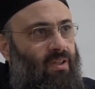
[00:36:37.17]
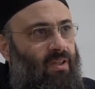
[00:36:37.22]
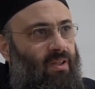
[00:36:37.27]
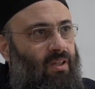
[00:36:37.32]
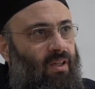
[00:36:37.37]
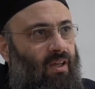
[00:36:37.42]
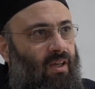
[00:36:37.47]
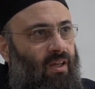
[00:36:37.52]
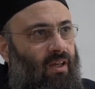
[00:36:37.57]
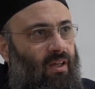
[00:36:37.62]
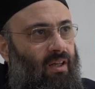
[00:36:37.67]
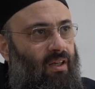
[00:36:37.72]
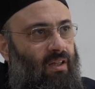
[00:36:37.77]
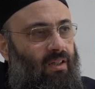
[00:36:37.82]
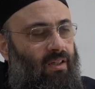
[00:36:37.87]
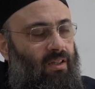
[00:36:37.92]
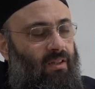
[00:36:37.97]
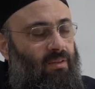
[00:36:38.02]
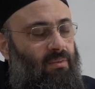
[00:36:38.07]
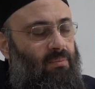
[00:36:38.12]

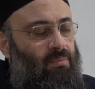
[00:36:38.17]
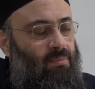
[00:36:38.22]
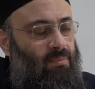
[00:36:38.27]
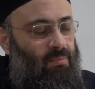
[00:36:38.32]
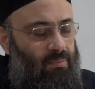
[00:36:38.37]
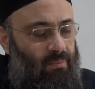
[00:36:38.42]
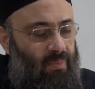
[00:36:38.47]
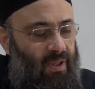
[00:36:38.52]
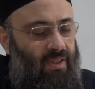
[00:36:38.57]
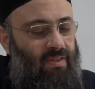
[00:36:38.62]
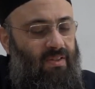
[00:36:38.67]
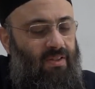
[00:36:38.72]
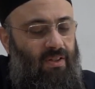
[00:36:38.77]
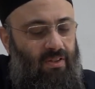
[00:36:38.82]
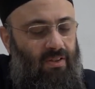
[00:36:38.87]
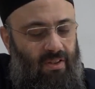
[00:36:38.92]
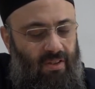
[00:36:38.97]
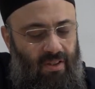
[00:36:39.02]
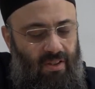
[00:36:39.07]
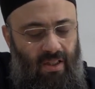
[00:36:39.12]
But
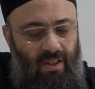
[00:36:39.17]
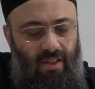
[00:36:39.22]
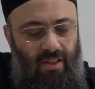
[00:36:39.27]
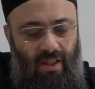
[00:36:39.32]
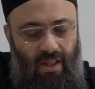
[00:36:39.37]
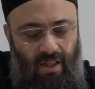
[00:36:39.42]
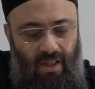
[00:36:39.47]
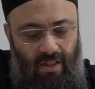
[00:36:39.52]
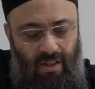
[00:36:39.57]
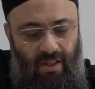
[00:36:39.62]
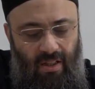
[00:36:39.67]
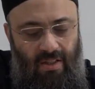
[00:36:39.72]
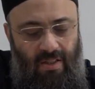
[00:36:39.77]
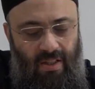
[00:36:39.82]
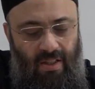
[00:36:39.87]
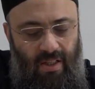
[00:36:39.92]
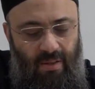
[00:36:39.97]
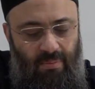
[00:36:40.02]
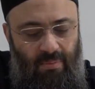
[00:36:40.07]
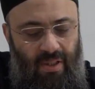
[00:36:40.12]
certainly the
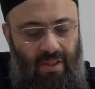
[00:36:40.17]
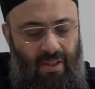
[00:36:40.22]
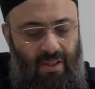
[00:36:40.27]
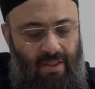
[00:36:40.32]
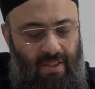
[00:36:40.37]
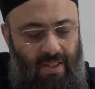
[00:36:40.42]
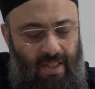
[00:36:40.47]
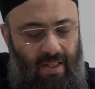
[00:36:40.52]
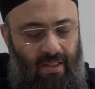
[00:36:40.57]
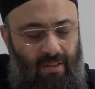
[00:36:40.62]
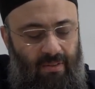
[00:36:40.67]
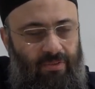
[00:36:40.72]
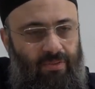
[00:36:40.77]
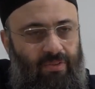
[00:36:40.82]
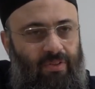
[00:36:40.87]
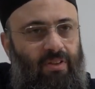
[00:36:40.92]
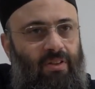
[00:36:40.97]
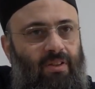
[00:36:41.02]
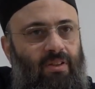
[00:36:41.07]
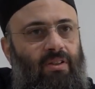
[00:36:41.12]
statement
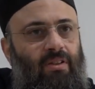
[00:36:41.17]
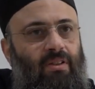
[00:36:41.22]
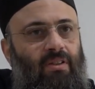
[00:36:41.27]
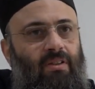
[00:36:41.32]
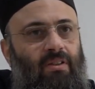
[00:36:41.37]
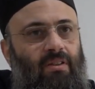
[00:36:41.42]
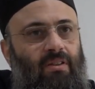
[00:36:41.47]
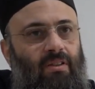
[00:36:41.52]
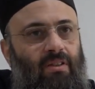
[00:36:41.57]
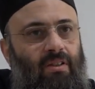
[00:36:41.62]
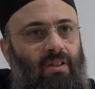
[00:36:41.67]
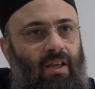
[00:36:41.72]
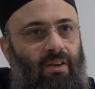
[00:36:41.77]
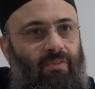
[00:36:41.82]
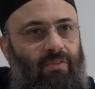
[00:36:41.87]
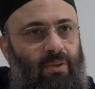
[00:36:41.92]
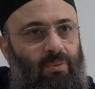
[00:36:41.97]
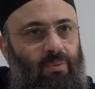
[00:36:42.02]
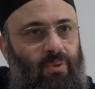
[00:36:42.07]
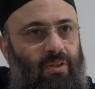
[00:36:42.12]
itself,
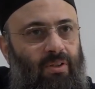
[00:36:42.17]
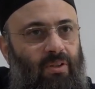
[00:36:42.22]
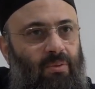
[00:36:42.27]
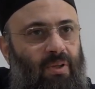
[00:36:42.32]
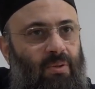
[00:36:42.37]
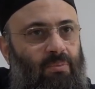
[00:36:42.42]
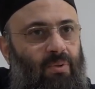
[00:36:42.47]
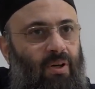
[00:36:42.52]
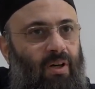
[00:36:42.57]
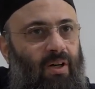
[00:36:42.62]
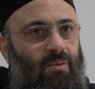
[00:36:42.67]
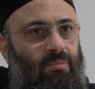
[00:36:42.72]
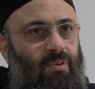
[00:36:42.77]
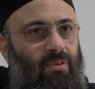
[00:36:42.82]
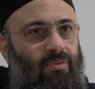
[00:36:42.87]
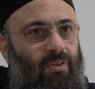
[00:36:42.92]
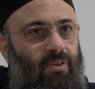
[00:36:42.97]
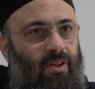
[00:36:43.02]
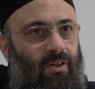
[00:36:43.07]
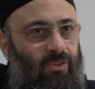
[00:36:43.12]
if it were to be brought
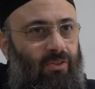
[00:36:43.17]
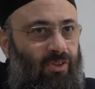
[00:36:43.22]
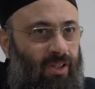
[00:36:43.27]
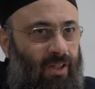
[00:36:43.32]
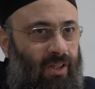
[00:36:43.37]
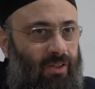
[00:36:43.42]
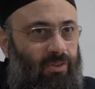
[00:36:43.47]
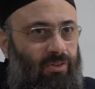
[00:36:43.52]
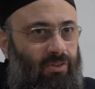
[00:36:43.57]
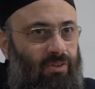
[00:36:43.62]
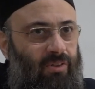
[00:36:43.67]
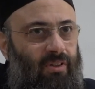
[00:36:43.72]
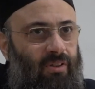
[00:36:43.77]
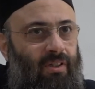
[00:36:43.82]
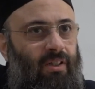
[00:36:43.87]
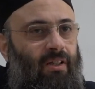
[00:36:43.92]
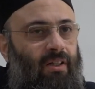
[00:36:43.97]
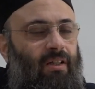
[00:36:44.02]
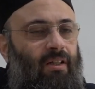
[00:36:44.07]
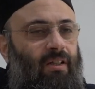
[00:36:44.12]
before a judge,
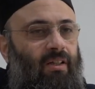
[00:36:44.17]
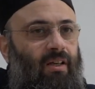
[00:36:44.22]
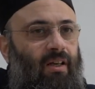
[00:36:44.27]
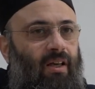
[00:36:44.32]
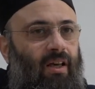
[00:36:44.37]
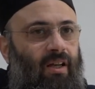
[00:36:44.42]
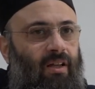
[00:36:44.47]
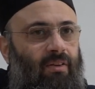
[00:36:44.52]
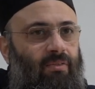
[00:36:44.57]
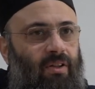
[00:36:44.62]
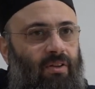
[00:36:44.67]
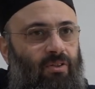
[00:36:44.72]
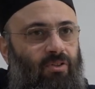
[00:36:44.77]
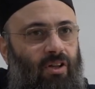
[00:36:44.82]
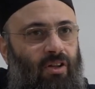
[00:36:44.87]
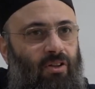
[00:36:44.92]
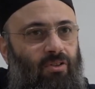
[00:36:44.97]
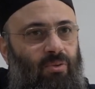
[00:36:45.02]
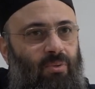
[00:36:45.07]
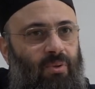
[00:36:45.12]
and if the
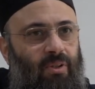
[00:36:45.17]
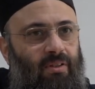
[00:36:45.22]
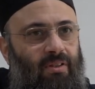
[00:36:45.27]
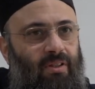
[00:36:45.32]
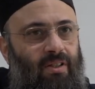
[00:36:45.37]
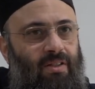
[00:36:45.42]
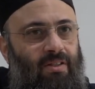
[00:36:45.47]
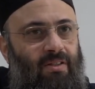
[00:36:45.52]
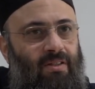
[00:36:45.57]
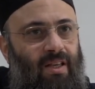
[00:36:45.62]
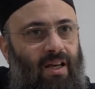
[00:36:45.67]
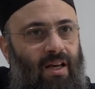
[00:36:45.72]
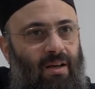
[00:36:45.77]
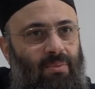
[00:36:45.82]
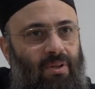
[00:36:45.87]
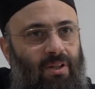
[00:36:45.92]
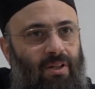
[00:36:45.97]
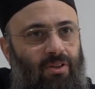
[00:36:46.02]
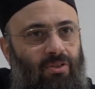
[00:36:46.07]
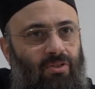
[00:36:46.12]
judge were to
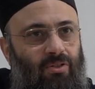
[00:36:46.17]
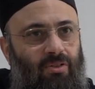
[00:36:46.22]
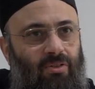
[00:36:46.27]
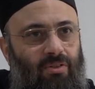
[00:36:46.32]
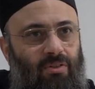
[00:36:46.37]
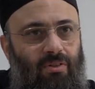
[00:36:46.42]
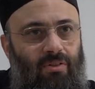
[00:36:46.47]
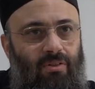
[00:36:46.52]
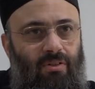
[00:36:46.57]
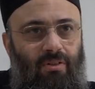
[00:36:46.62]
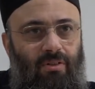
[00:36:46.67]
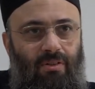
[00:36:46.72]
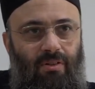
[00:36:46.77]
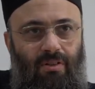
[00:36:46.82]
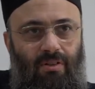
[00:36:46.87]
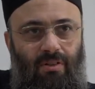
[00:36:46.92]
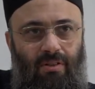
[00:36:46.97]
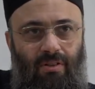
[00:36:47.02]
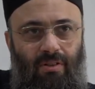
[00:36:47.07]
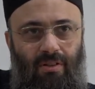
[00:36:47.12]
establish
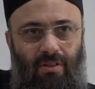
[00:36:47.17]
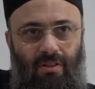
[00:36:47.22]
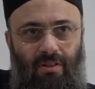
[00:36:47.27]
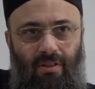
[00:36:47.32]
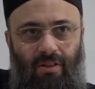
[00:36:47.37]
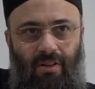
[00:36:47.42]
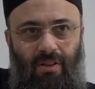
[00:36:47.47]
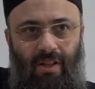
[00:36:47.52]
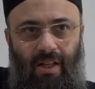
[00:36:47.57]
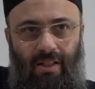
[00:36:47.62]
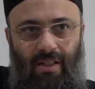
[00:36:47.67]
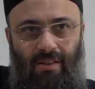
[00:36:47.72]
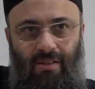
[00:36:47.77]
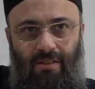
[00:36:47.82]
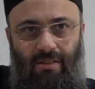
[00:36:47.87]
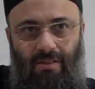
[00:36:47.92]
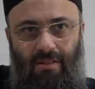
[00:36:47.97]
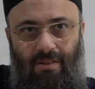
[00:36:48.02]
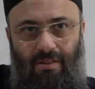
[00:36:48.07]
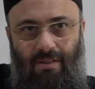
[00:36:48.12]
that
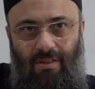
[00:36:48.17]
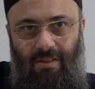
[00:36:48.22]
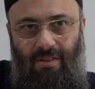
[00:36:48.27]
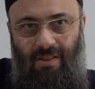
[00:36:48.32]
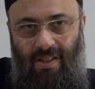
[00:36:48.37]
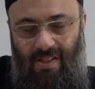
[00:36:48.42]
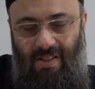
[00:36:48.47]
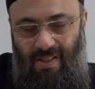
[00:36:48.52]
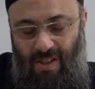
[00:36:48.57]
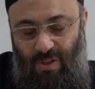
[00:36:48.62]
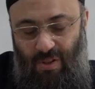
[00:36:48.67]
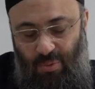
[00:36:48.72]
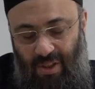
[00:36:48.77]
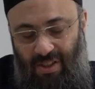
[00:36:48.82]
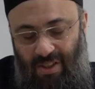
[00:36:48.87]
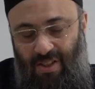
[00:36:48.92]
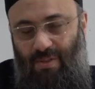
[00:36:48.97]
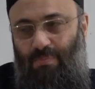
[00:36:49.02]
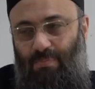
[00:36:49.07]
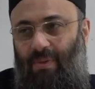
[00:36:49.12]
this is
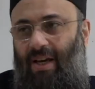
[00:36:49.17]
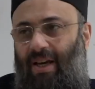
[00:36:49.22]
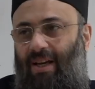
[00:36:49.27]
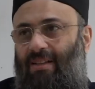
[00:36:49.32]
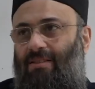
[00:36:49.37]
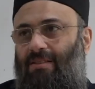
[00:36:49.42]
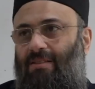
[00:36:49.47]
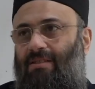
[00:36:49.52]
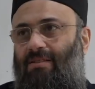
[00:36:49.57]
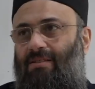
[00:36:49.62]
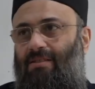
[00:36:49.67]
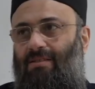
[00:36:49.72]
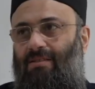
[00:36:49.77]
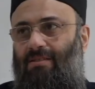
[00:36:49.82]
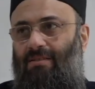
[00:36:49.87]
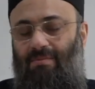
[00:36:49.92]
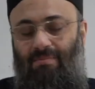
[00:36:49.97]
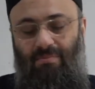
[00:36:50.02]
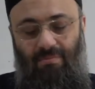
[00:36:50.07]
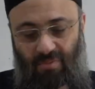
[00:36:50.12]
what is meant,
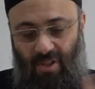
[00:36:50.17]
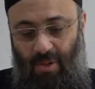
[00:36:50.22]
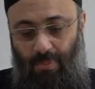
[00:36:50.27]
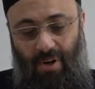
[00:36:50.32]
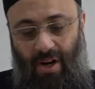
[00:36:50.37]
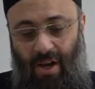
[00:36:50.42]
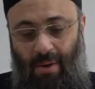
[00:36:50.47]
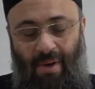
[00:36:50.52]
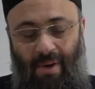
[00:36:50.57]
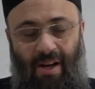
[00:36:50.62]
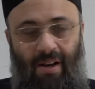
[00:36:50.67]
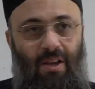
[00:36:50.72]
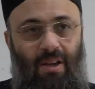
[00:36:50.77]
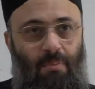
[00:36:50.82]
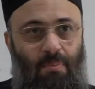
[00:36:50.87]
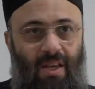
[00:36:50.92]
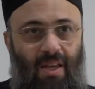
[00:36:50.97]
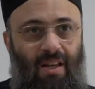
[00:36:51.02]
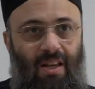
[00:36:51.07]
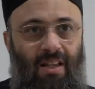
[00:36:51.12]
the primary
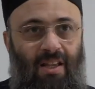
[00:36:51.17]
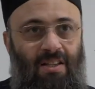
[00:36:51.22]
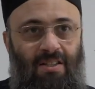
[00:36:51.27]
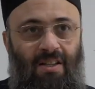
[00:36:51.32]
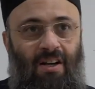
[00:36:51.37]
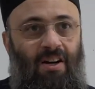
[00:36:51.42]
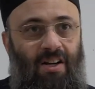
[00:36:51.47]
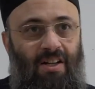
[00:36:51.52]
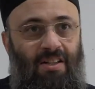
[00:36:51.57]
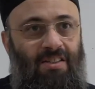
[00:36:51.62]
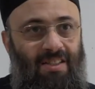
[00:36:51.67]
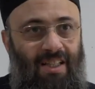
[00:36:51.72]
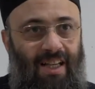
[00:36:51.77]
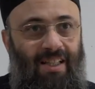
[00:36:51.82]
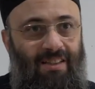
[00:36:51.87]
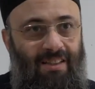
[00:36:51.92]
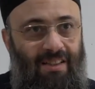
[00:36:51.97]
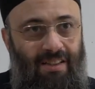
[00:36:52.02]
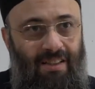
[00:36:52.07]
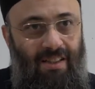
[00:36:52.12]
meanings are
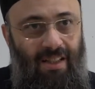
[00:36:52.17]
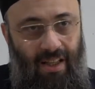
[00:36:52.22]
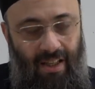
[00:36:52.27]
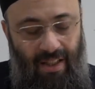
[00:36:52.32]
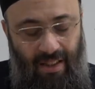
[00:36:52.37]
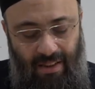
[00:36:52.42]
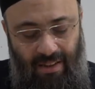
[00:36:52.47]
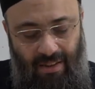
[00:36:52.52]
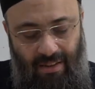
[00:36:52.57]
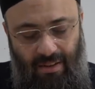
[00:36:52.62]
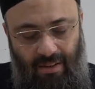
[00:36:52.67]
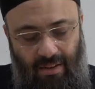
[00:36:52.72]
intended here,